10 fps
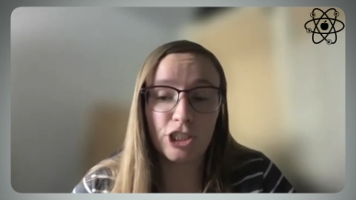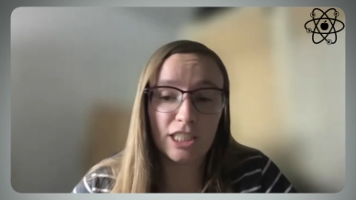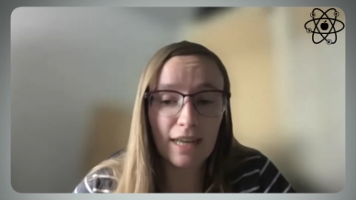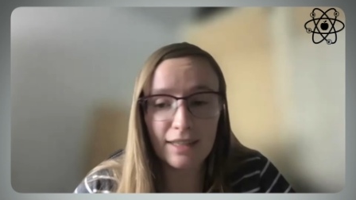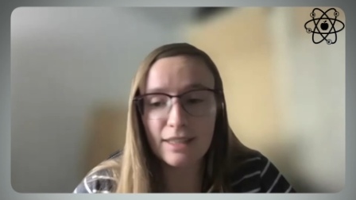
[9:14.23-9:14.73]

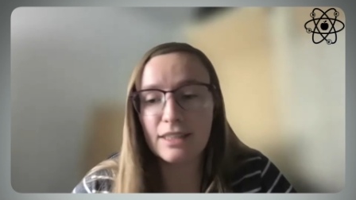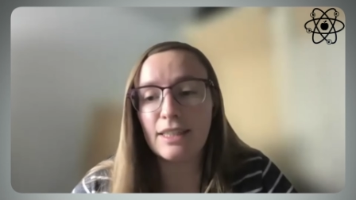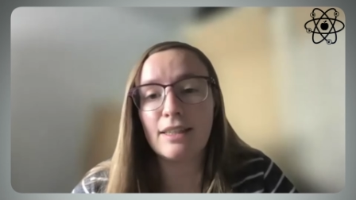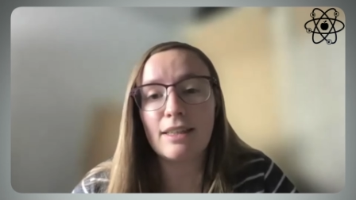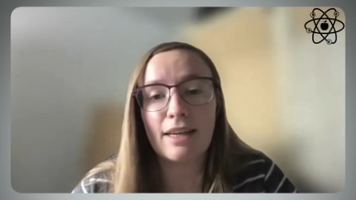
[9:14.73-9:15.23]
gene
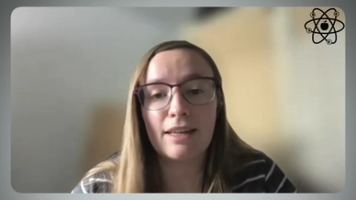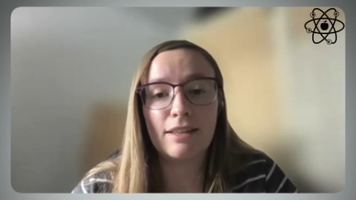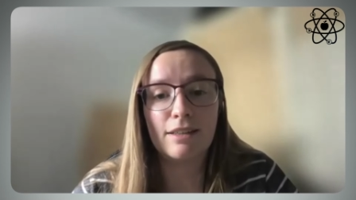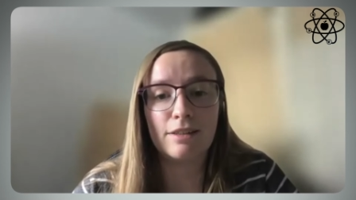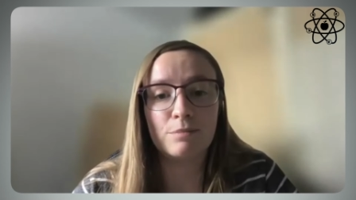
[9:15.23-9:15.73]
editing,
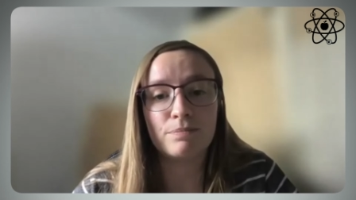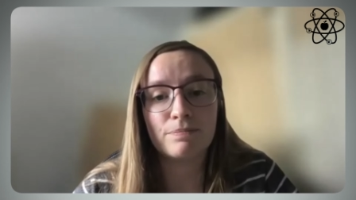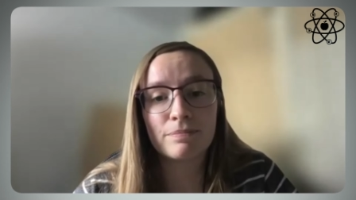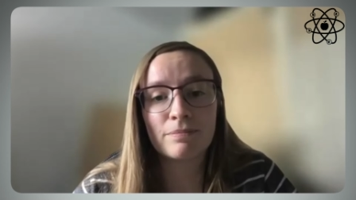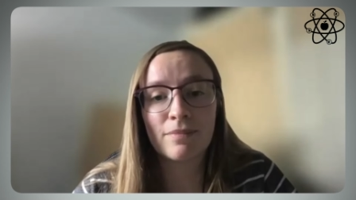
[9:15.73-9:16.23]

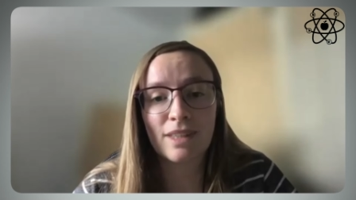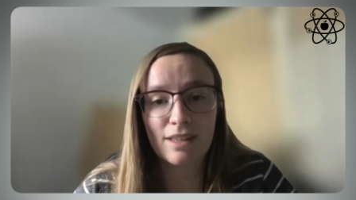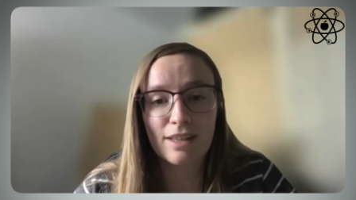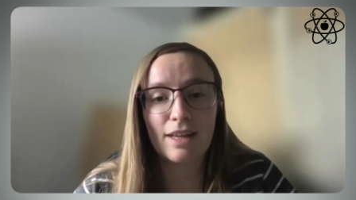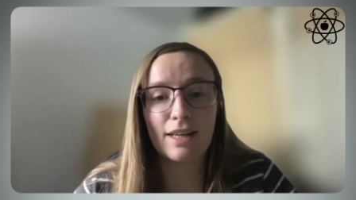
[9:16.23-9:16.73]
and
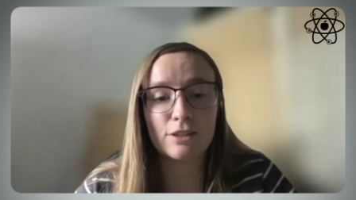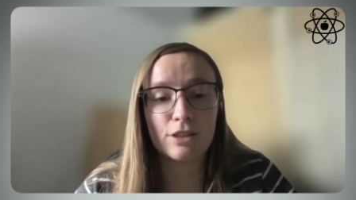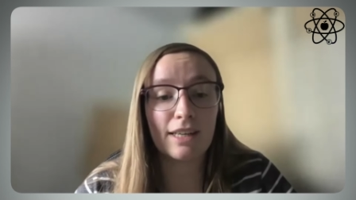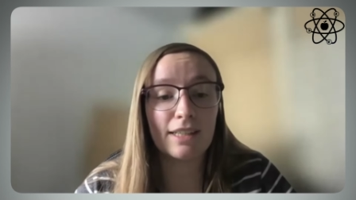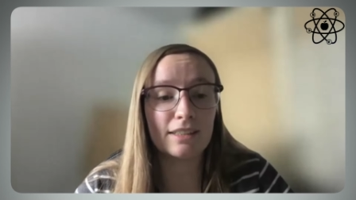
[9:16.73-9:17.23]

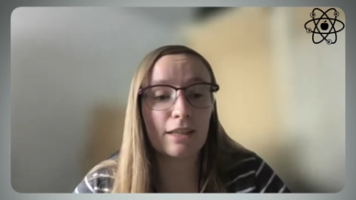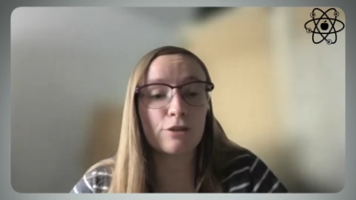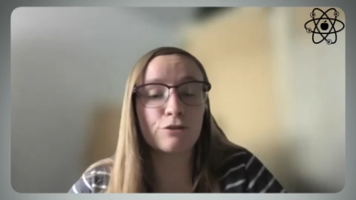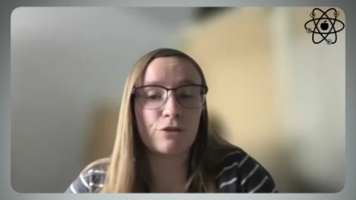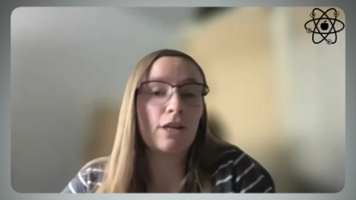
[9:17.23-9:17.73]
instead
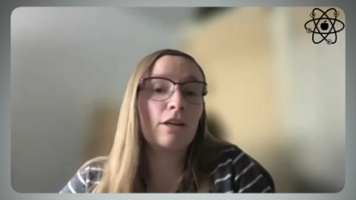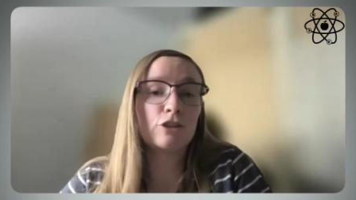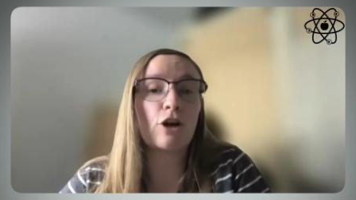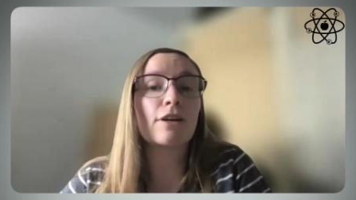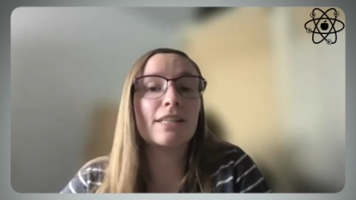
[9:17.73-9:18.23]
of
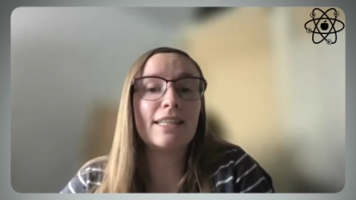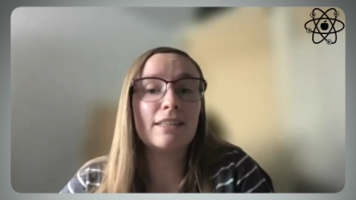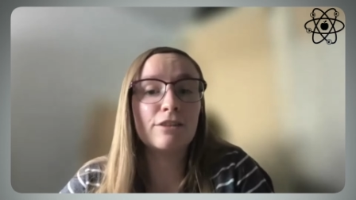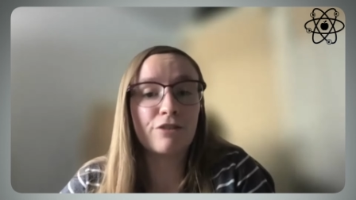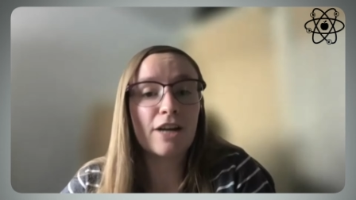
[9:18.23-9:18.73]

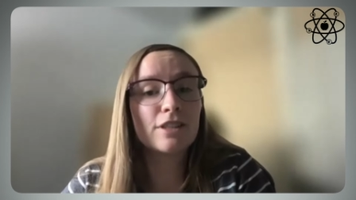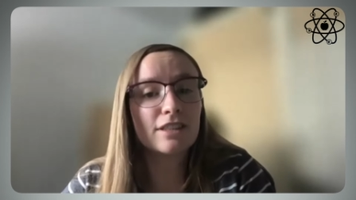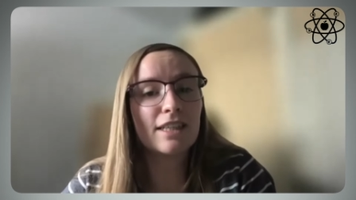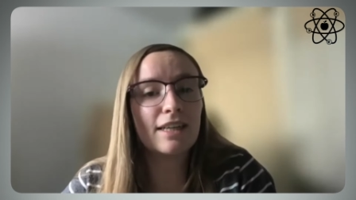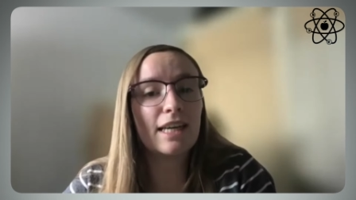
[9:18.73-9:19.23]
targeting the virus
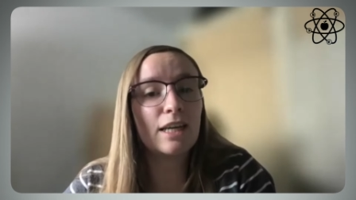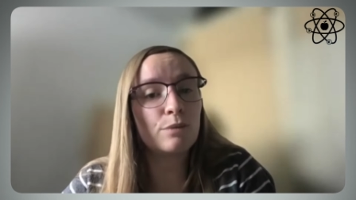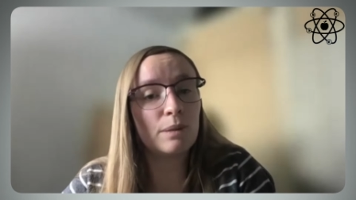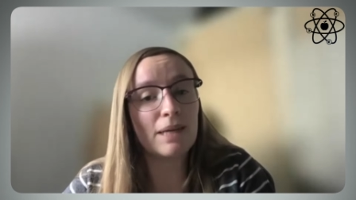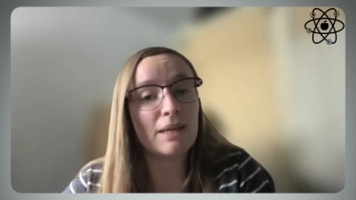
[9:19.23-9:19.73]
DNA,
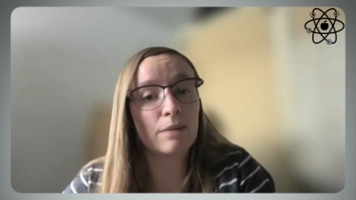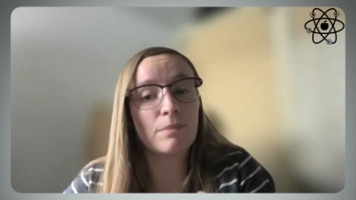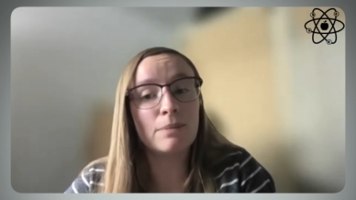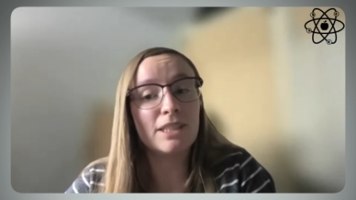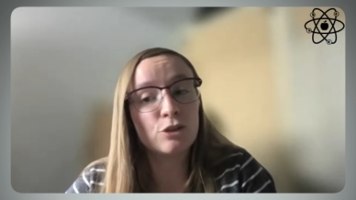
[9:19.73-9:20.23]
we can
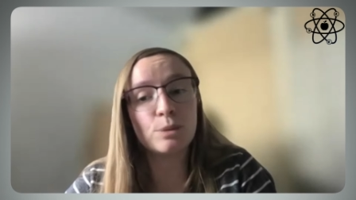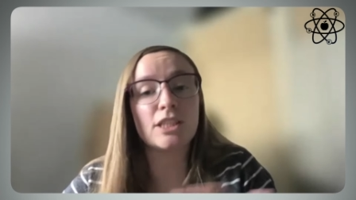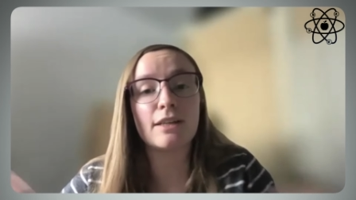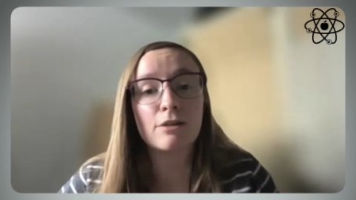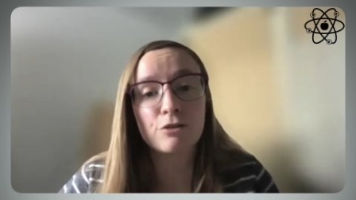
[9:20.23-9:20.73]
maybe
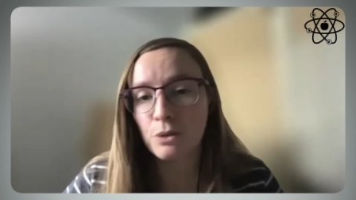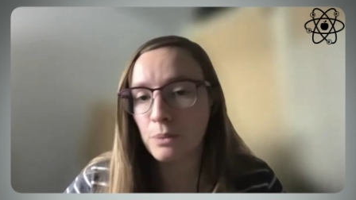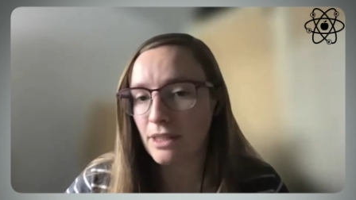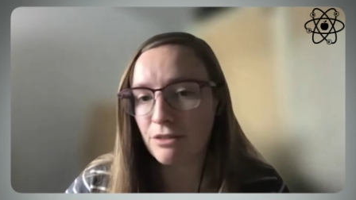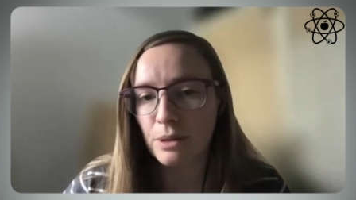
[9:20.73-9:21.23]
switch it out for
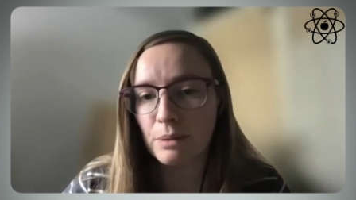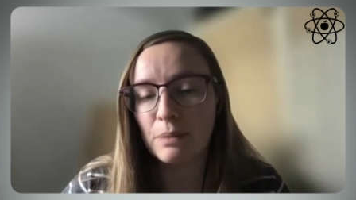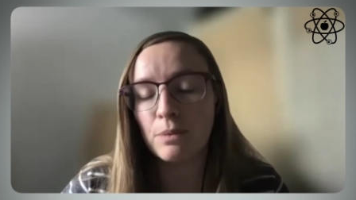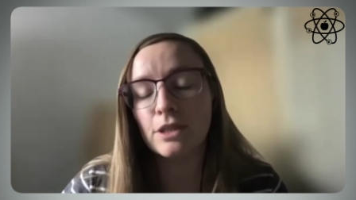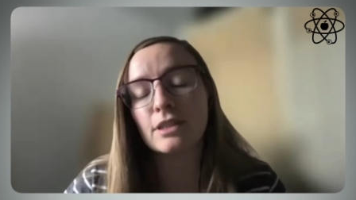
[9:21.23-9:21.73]
whatever
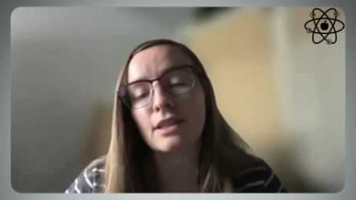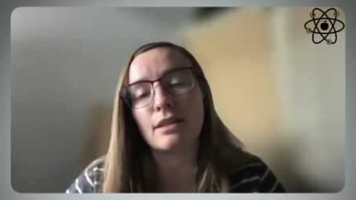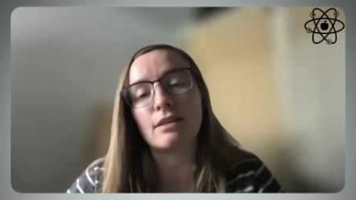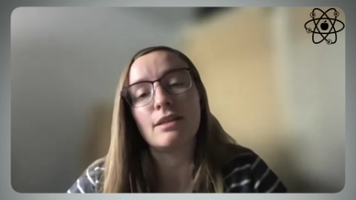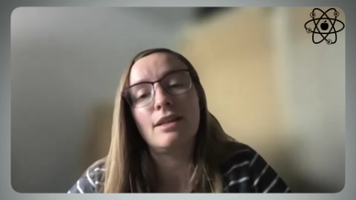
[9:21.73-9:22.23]
we want,
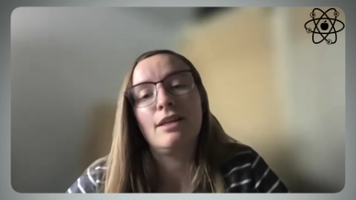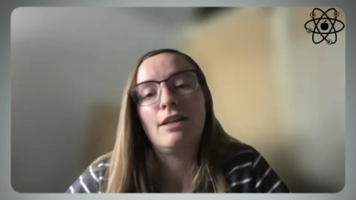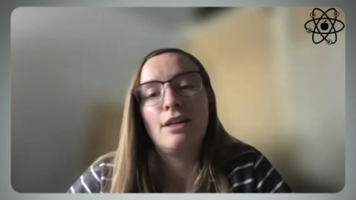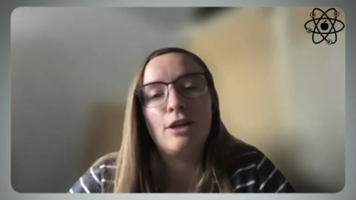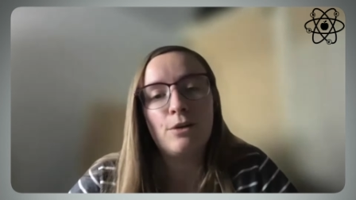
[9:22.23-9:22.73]
and
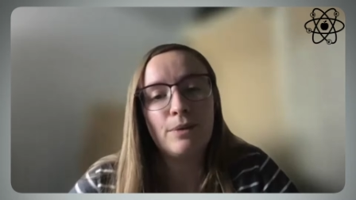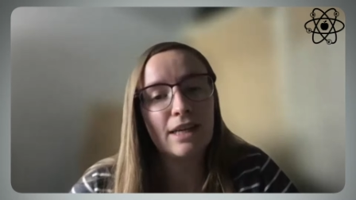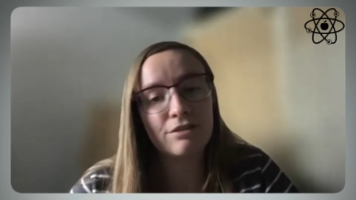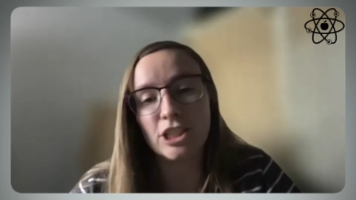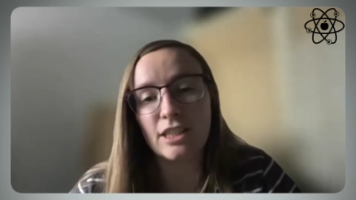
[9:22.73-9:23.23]
we
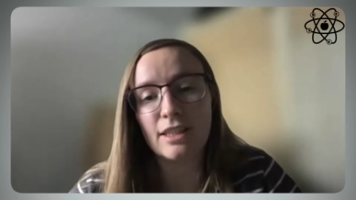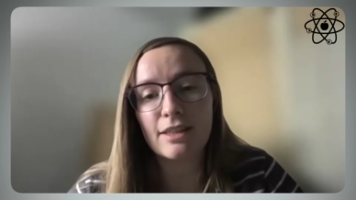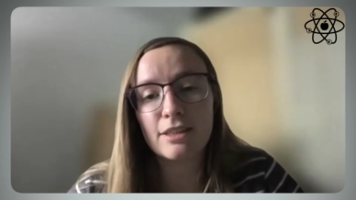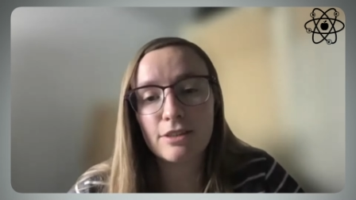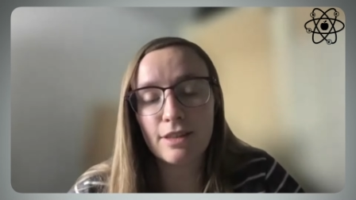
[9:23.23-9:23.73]
have a gene
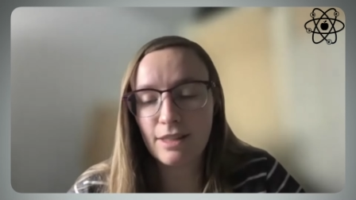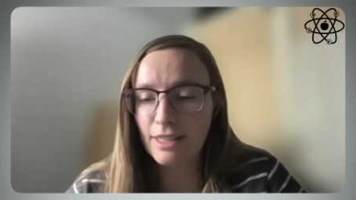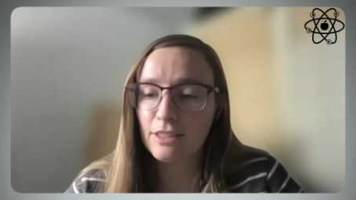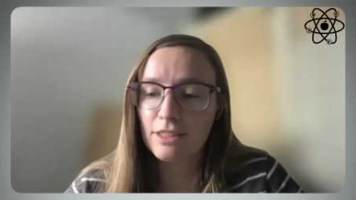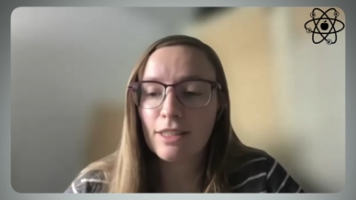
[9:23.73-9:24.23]
editor, and
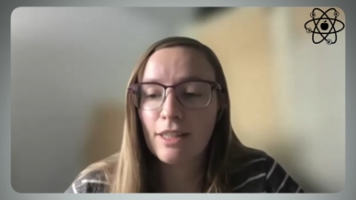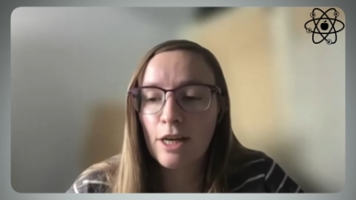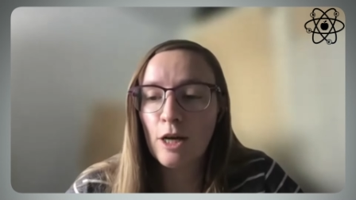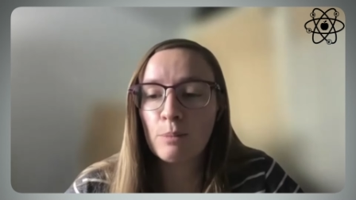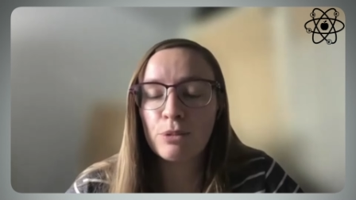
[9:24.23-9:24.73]
that's
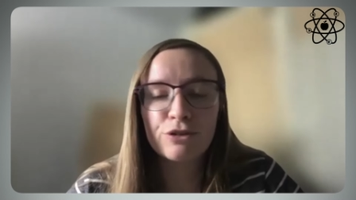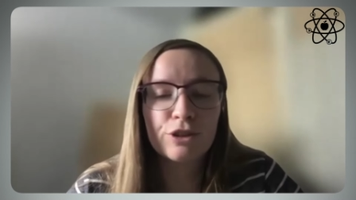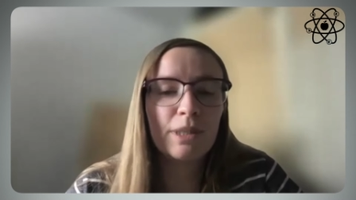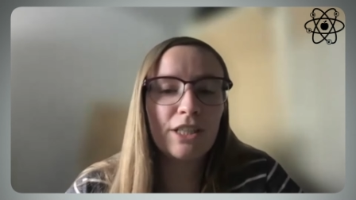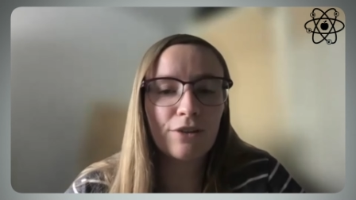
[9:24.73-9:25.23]
proved
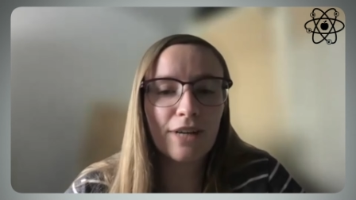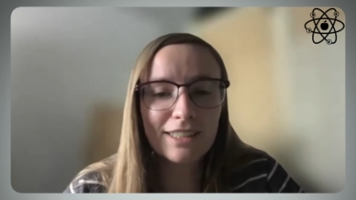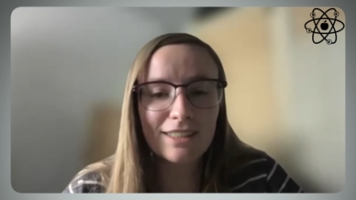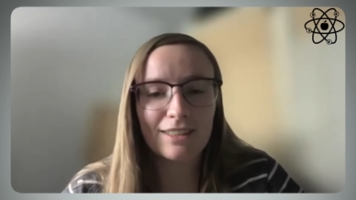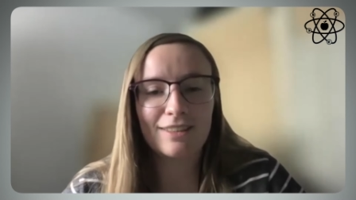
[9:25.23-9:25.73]
to be
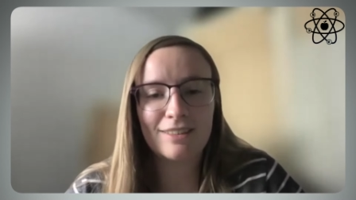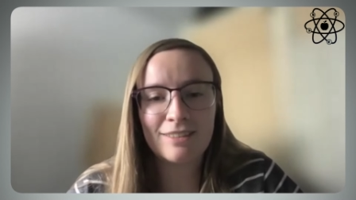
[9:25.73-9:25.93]
correct.